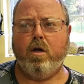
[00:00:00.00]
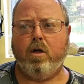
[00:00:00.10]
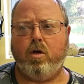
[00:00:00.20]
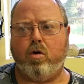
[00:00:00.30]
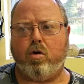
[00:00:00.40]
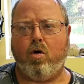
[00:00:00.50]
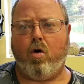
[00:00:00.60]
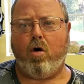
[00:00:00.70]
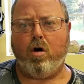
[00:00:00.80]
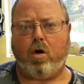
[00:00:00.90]
your
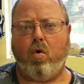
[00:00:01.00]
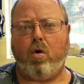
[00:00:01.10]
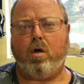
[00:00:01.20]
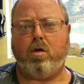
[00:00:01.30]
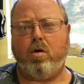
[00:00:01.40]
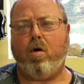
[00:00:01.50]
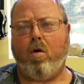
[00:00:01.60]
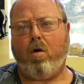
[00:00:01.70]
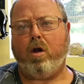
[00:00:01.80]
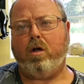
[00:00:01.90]
garden according to your
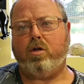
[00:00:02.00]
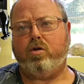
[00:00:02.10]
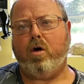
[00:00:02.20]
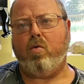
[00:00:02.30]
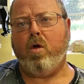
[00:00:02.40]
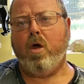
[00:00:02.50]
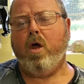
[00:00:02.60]
hardiness zone.